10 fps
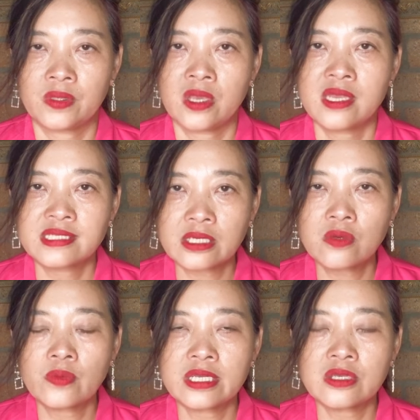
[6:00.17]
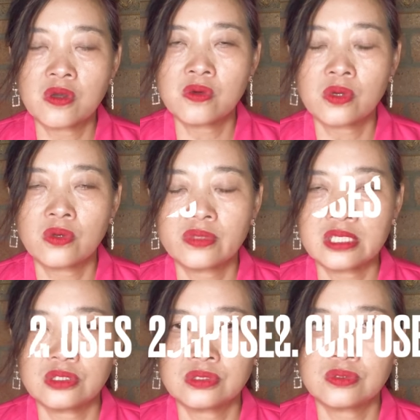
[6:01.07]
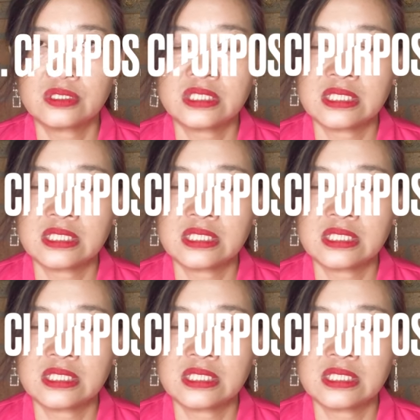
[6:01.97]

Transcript: Second one, he go on into the